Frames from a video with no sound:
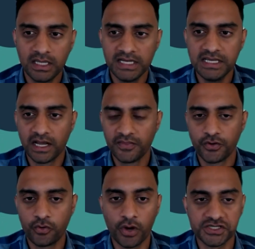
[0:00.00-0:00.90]
any
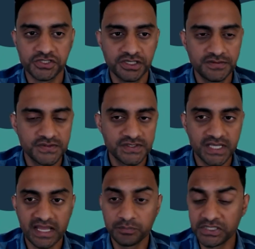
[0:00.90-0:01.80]
other
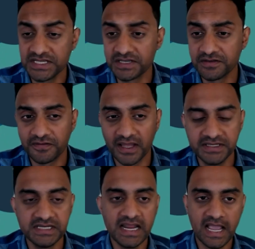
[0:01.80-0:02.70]
questions, and please, if I
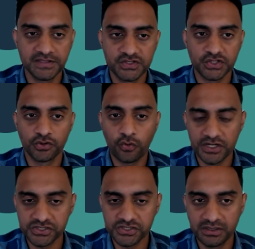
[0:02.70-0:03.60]
didn't answer your
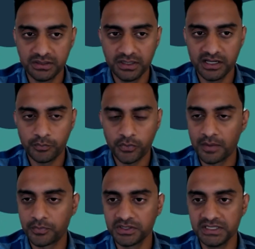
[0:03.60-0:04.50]
question uh,
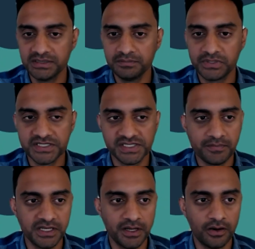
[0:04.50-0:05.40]
properly, please
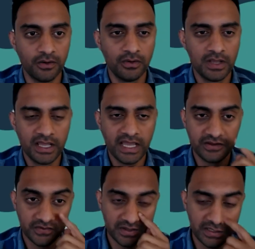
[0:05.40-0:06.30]
let me know.
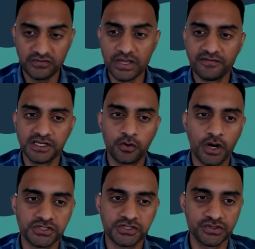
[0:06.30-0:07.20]
And if you have any
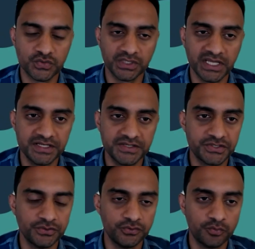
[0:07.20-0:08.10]
questions related
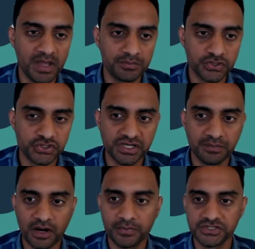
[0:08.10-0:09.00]
to
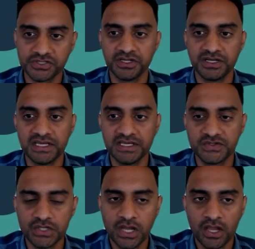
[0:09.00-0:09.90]
membership
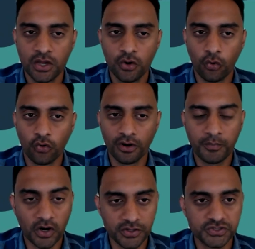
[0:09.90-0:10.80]
opportunities
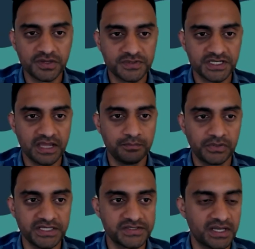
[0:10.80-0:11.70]
or partnerships, again,
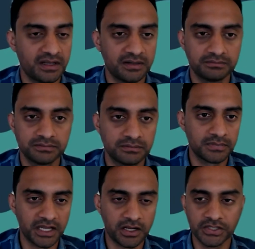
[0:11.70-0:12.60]
please, uh,
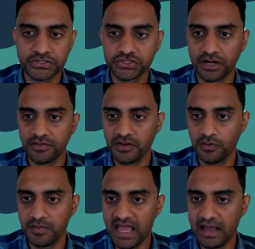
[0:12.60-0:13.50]
my colleague Jonathan
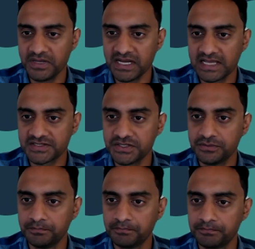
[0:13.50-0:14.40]
would be happy to ask you.